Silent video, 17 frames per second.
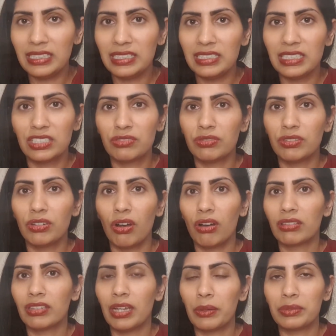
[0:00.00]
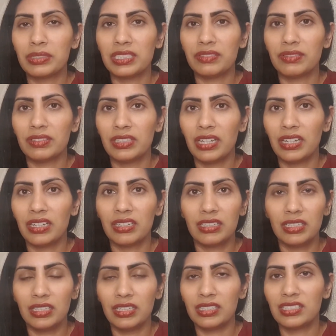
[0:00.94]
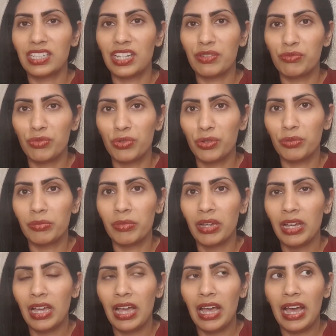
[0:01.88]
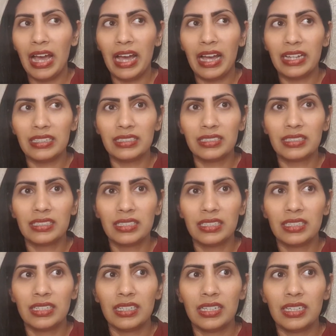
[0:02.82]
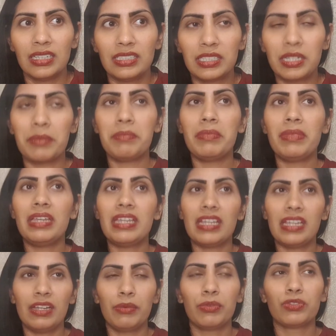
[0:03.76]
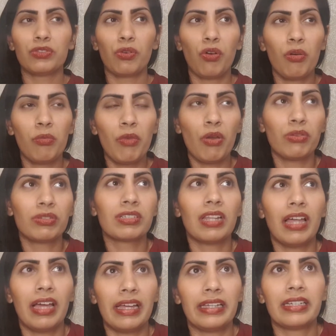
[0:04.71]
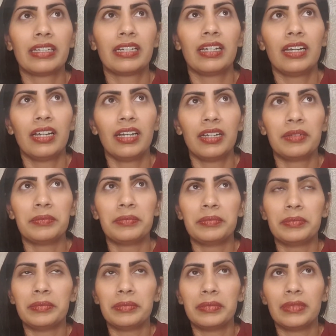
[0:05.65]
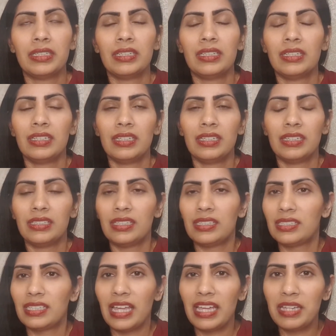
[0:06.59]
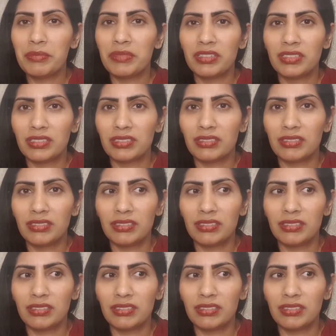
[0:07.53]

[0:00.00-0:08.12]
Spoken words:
disregard that I was even there in the same room. And to me, it was almost like the same as